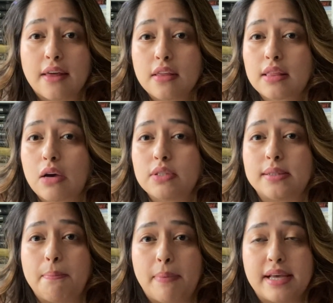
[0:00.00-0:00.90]
I think that was
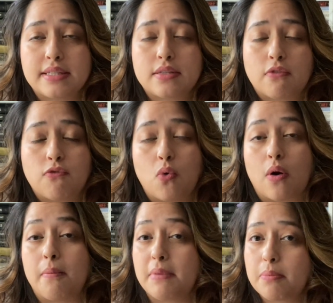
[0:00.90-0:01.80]
the best
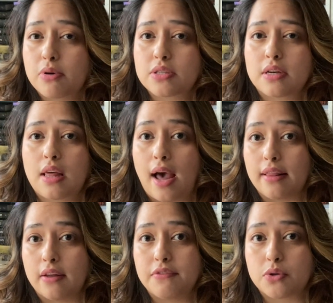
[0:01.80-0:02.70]
for me personally. I
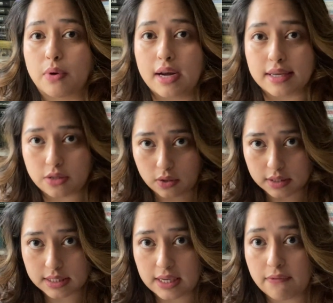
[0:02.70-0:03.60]
love to read, as you
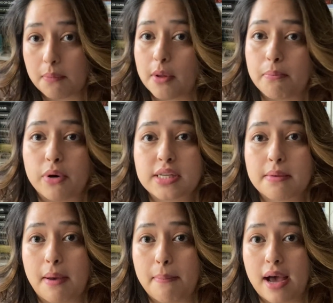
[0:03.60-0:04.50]
can see from the books
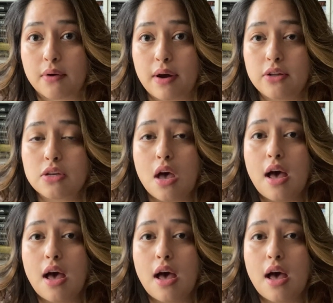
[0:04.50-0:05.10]
on my background.